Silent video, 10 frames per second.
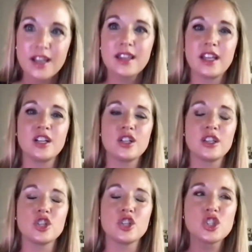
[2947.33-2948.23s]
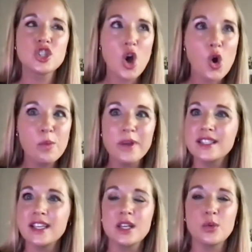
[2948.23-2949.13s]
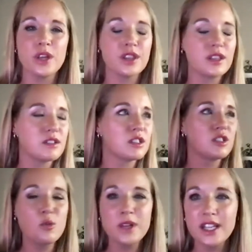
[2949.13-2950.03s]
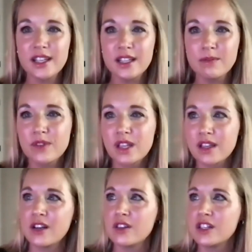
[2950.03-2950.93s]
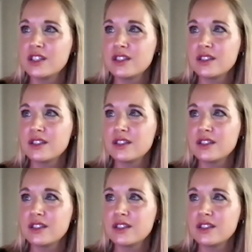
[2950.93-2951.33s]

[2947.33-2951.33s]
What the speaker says: They're so busy with so many, you know, they're just